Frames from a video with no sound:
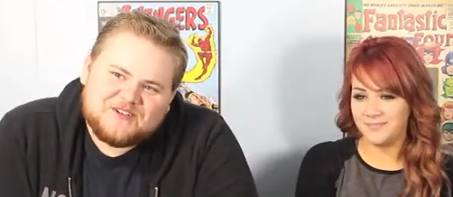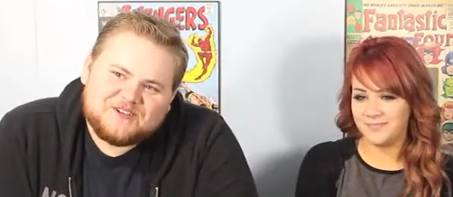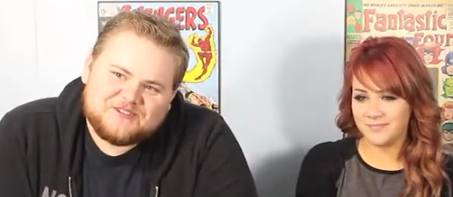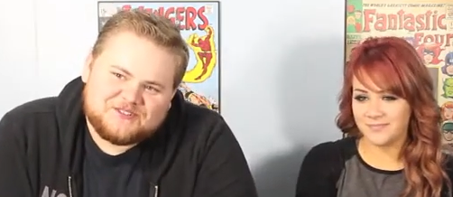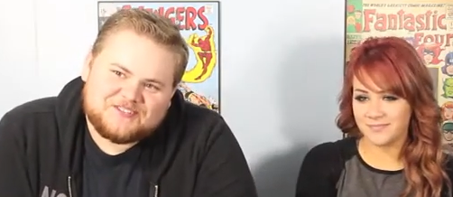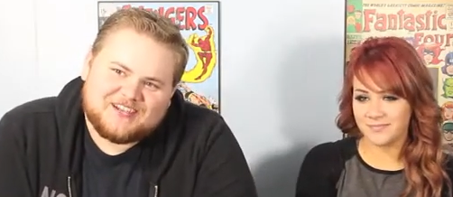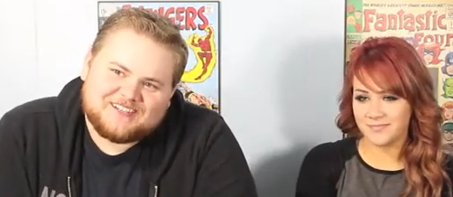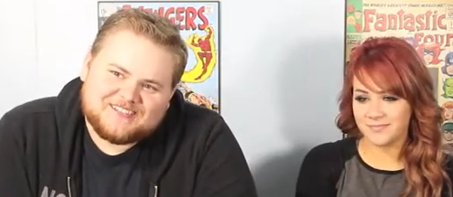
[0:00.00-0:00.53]
Speaker 1: You
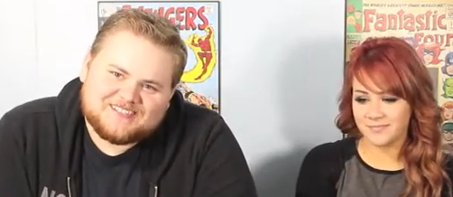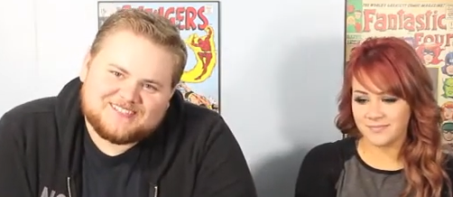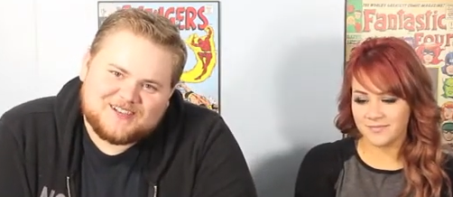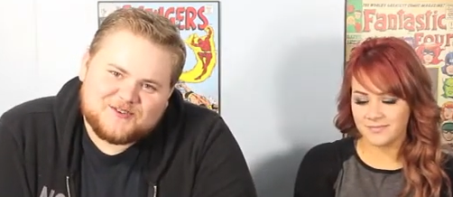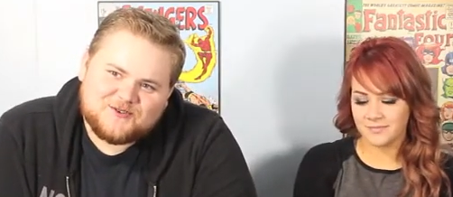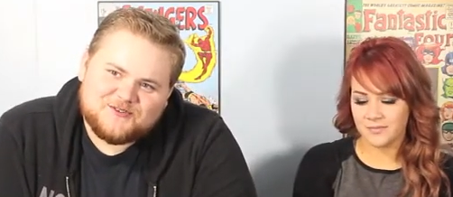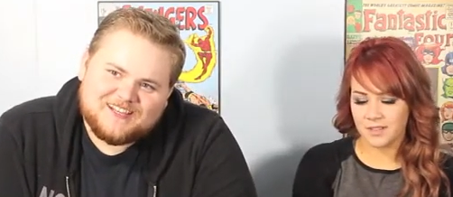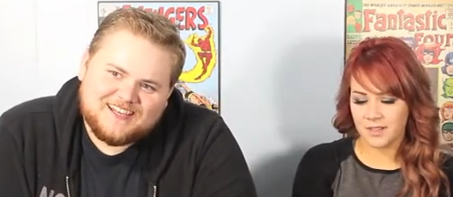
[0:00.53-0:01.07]
say it tastes like
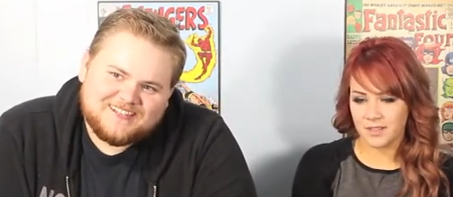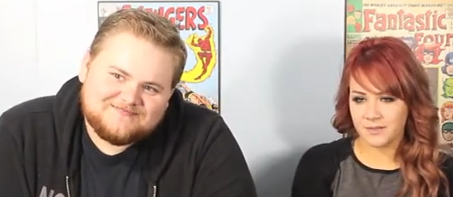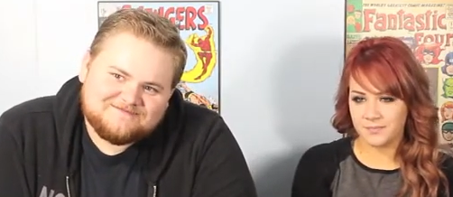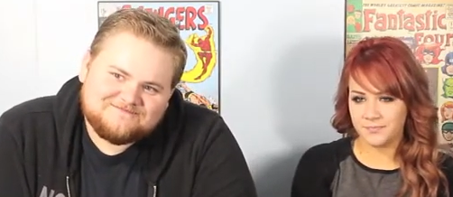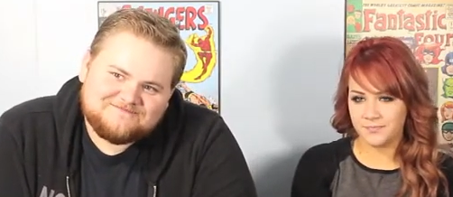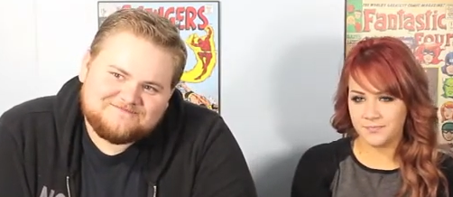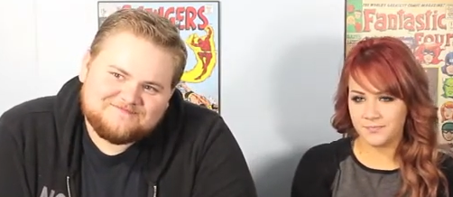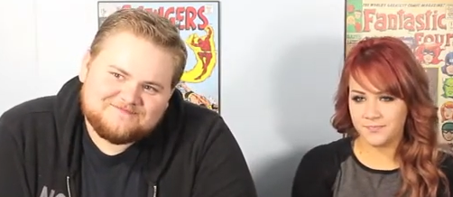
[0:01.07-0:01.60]
Kool-Aid?
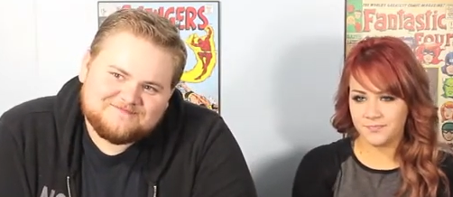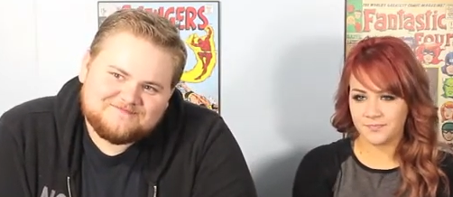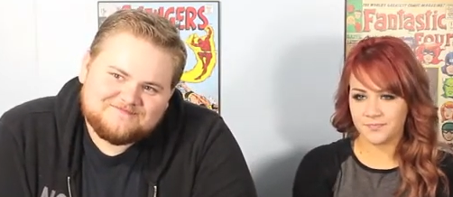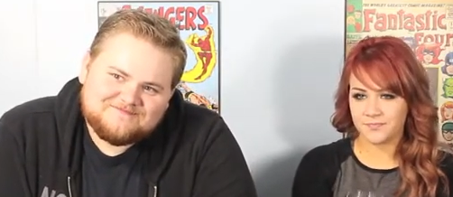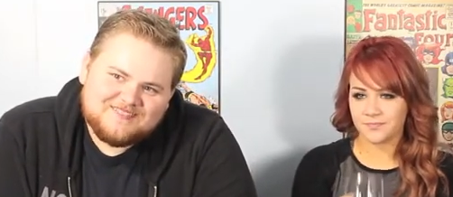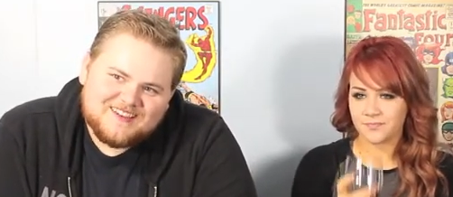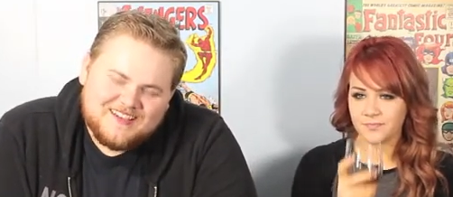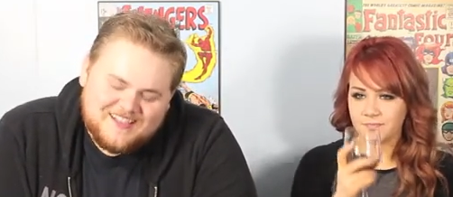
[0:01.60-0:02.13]

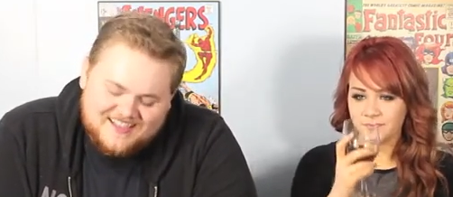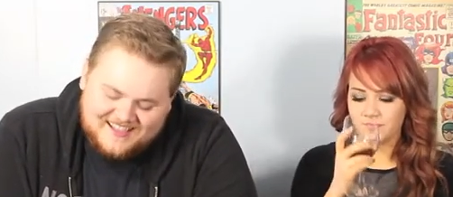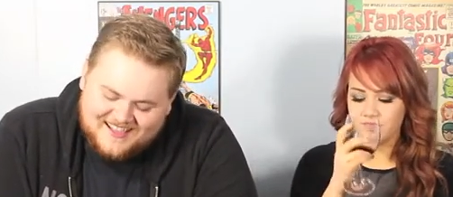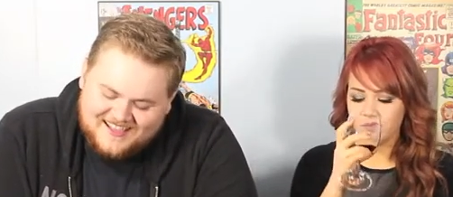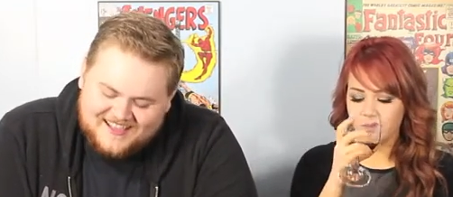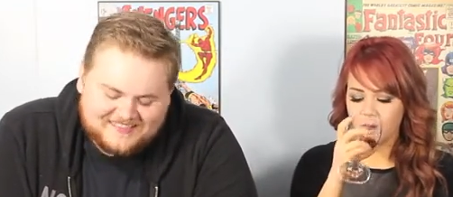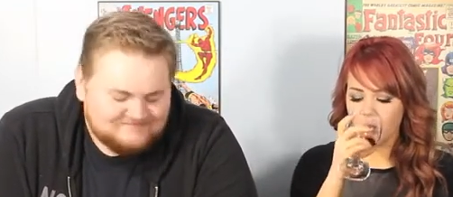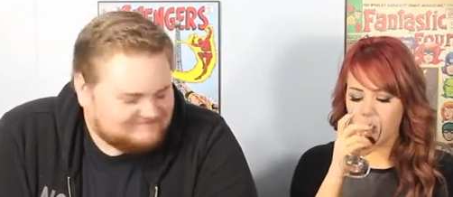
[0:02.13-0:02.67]
Yeah.
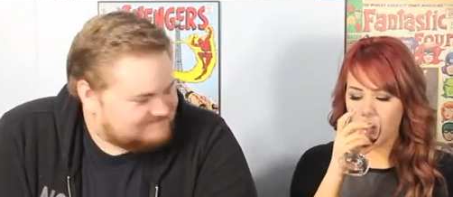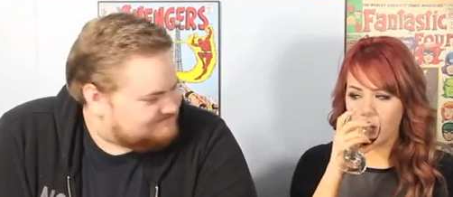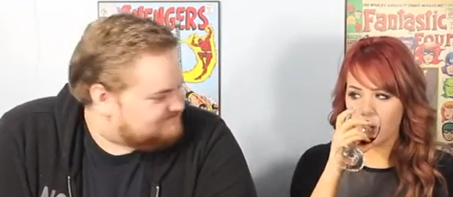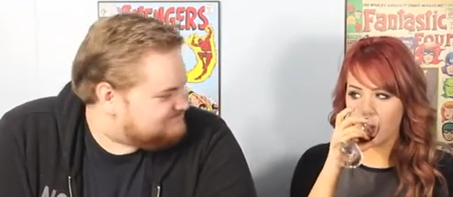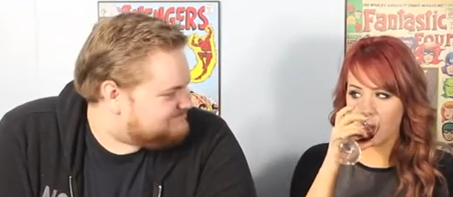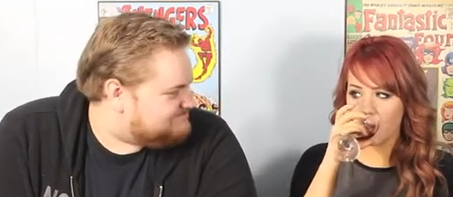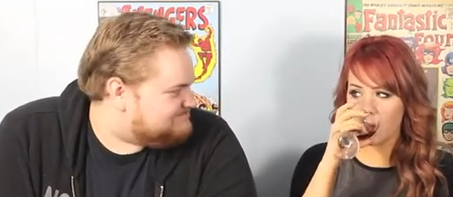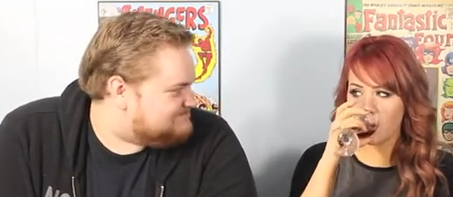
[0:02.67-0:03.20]

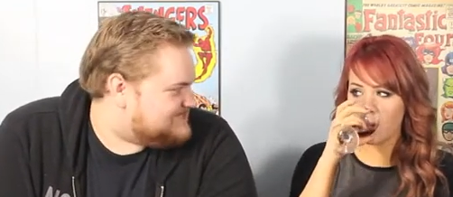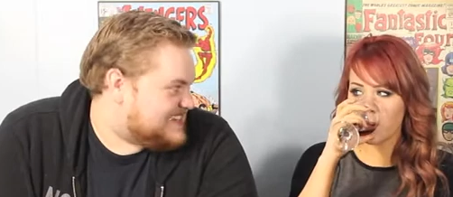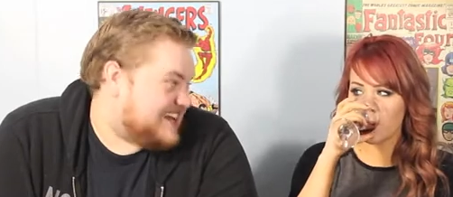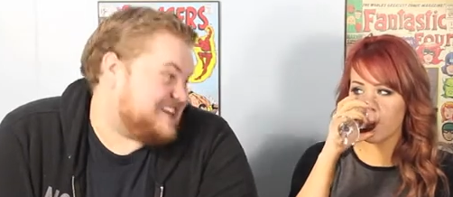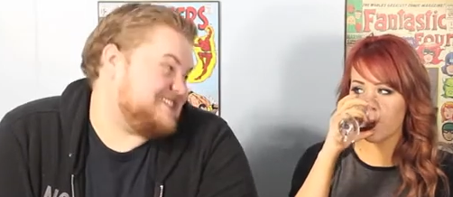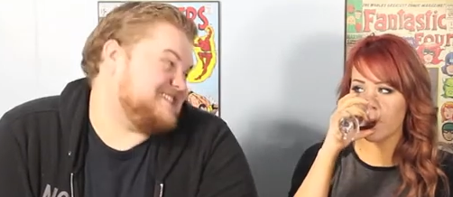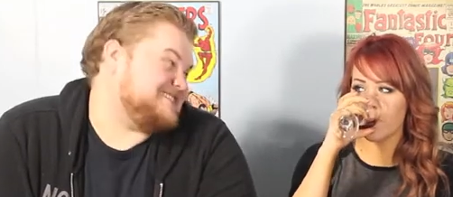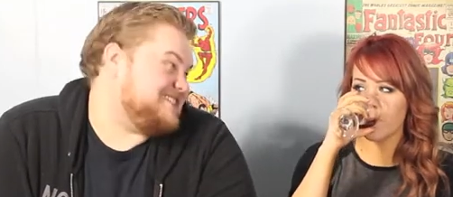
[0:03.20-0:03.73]

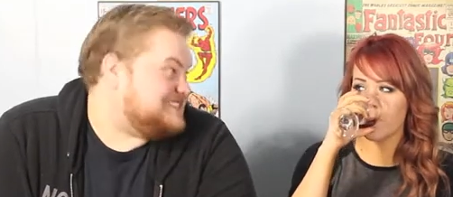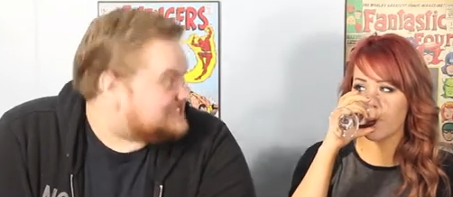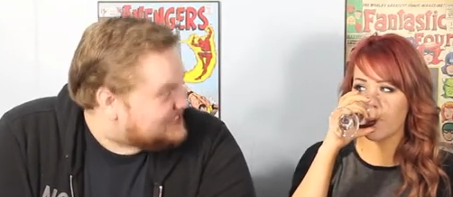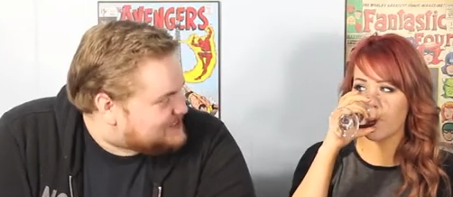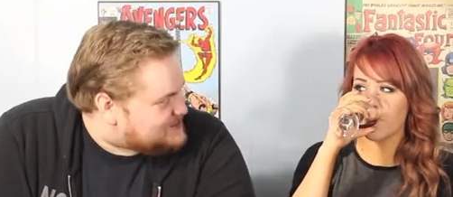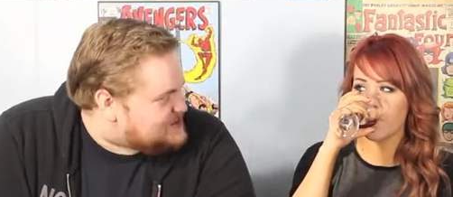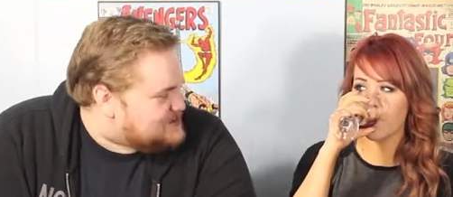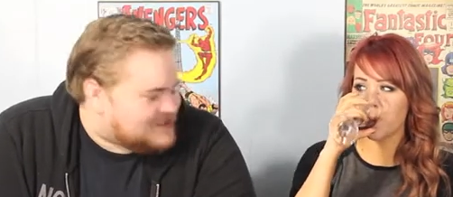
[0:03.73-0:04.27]
Kind of this looks
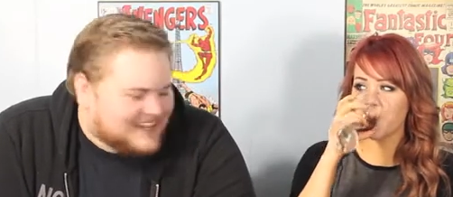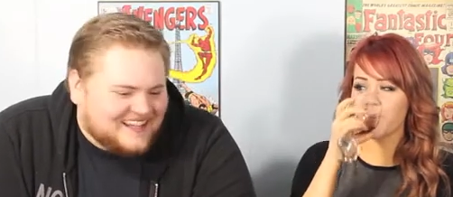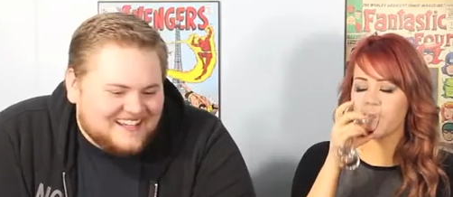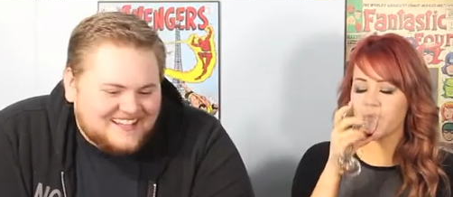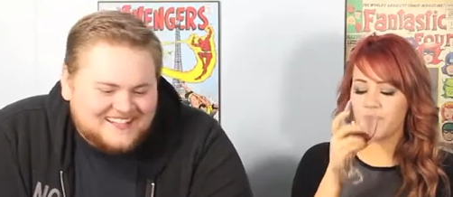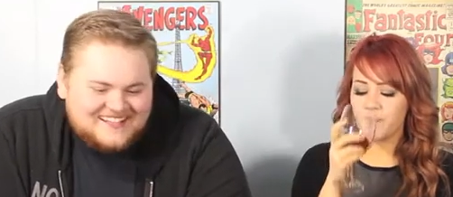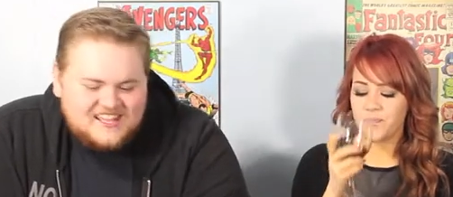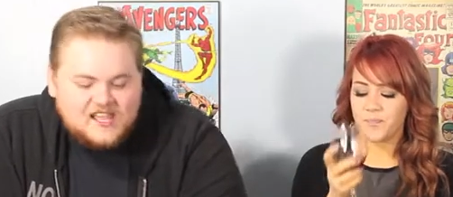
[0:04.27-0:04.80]
like
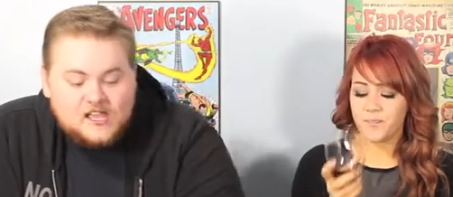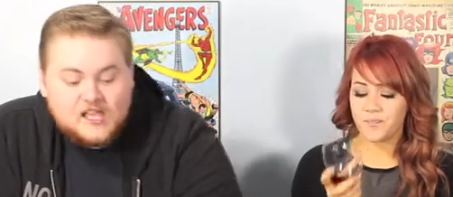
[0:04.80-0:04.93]
Kool-Aid.